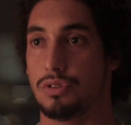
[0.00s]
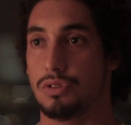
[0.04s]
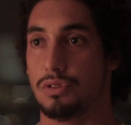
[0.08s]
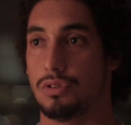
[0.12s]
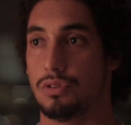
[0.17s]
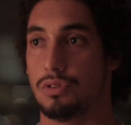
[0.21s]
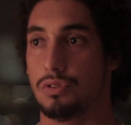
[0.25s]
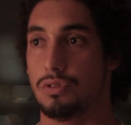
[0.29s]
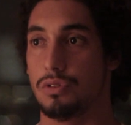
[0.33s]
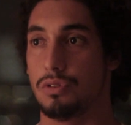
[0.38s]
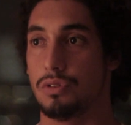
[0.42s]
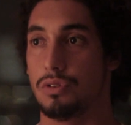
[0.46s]

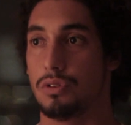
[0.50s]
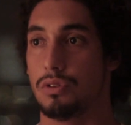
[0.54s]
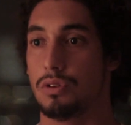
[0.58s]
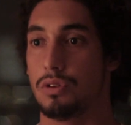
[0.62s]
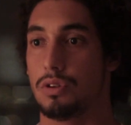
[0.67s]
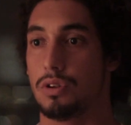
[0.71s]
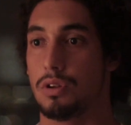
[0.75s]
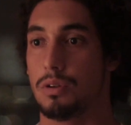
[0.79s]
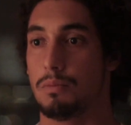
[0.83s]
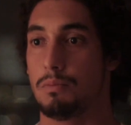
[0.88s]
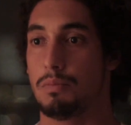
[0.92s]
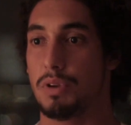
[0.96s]
to
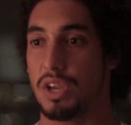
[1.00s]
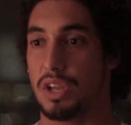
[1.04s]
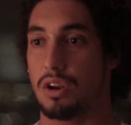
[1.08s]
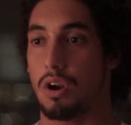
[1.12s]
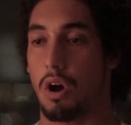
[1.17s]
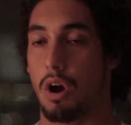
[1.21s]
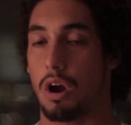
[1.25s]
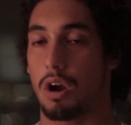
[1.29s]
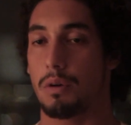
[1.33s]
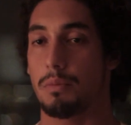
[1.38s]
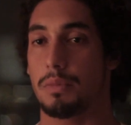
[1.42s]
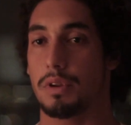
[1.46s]
be in
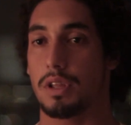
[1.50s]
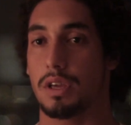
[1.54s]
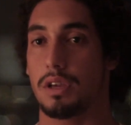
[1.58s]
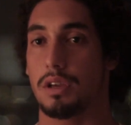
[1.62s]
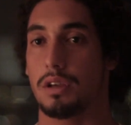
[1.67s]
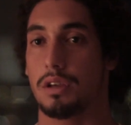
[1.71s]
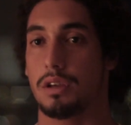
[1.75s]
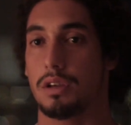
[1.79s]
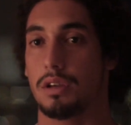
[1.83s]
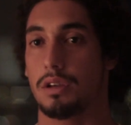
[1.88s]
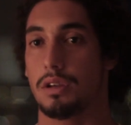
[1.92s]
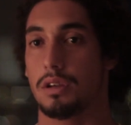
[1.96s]
harmony
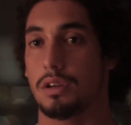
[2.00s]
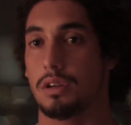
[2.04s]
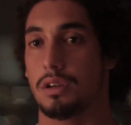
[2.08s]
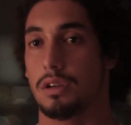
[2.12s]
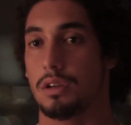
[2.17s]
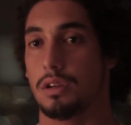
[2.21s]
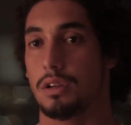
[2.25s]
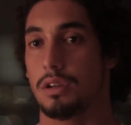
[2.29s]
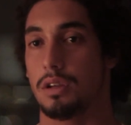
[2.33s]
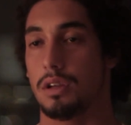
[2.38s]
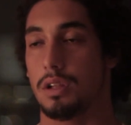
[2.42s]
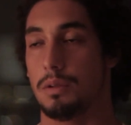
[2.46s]

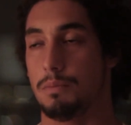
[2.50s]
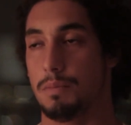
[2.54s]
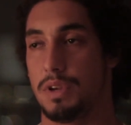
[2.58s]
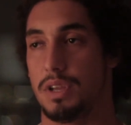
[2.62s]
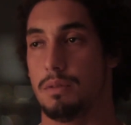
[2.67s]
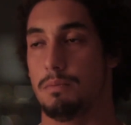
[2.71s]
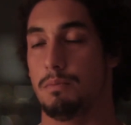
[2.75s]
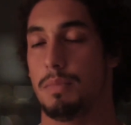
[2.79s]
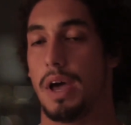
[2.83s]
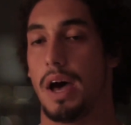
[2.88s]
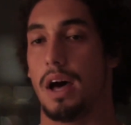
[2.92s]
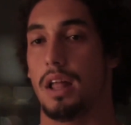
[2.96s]
and be
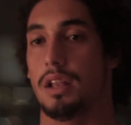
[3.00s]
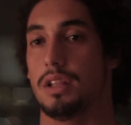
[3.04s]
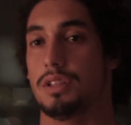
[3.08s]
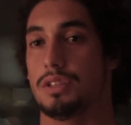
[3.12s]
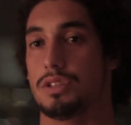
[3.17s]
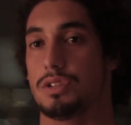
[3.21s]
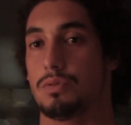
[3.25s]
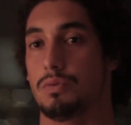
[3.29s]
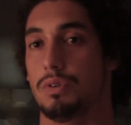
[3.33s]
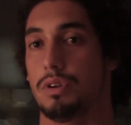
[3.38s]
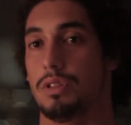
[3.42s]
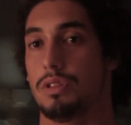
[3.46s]
in
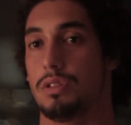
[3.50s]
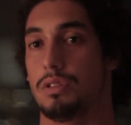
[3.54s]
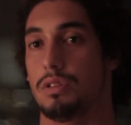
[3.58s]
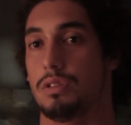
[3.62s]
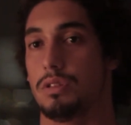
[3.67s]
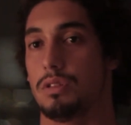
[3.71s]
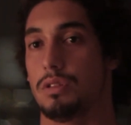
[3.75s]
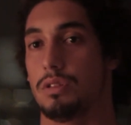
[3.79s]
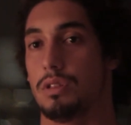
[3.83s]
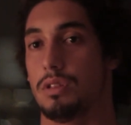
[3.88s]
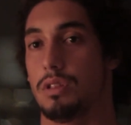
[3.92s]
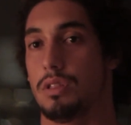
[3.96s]
balance with
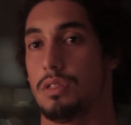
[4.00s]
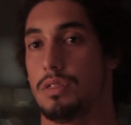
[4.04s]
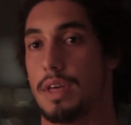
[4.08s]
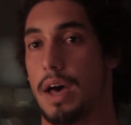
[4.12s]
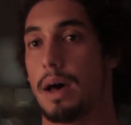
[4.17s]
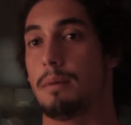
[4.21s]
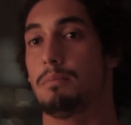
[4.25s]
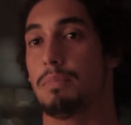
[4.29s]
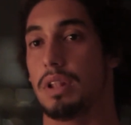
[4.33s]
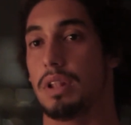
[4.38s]
that